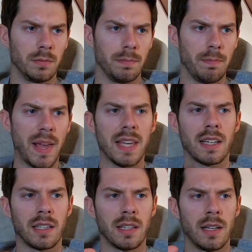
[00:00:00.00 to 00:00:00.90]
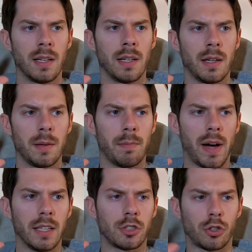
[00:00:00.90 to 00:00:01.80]
make
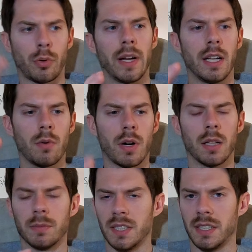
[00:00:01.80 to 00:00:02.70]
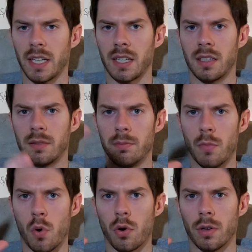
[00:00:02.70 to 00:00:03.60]
my training while I'm sick
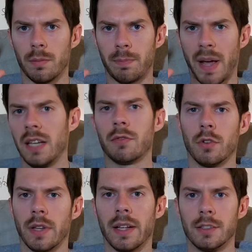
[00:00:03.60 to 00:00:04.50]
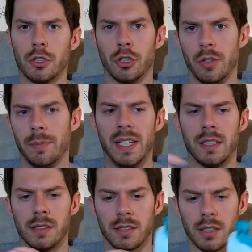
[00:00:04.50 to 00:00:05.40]
more painful than it should be.
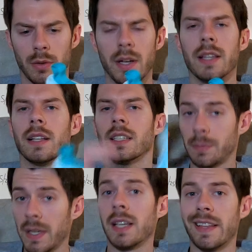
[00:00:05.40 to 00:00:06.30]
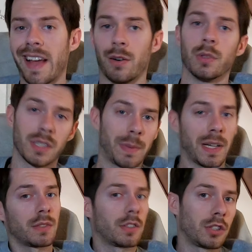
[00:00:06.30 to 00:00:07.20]
So let's begin now.
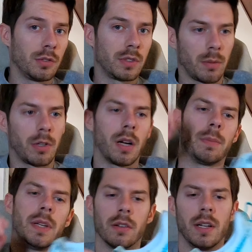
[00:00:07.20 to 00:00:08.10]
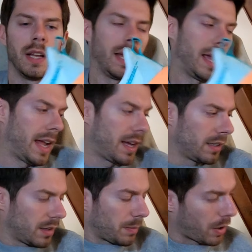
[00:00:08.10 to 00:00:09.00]
Specs for the shoe somewhere up here.
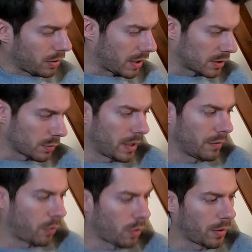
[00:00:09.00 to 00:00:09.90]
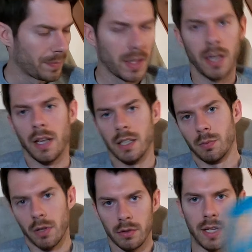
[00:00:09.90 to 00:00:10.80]
And the part you guys are waiting for is
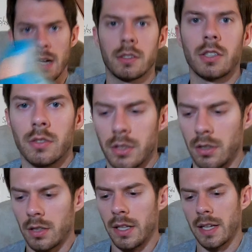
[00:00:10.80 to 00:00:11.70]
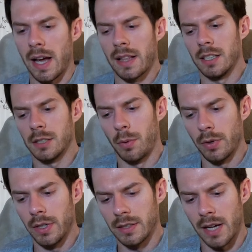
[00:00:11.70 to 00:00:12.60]
what do the outsoles look like at this
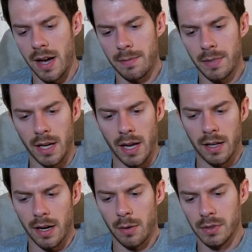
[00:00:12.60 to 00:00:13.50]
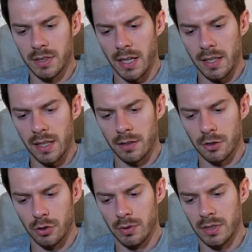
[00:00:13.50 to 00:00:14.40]
point in time. And I will say that the
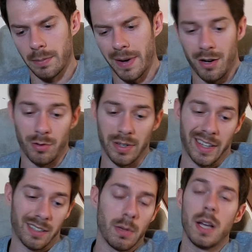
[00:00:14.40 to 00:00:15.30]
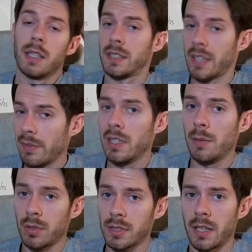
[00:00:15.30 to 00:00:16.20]
shoe is about, again,
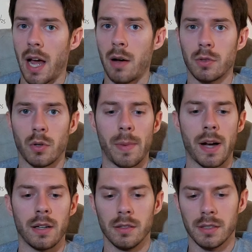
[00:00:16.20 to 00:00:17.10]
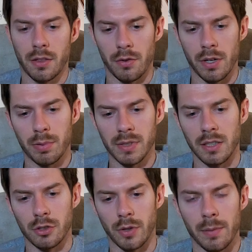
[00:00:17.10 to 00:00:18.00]
70% outdoor miles,
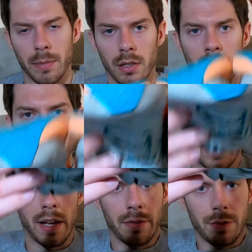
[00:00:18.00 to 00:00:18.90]
30% treadmill. I have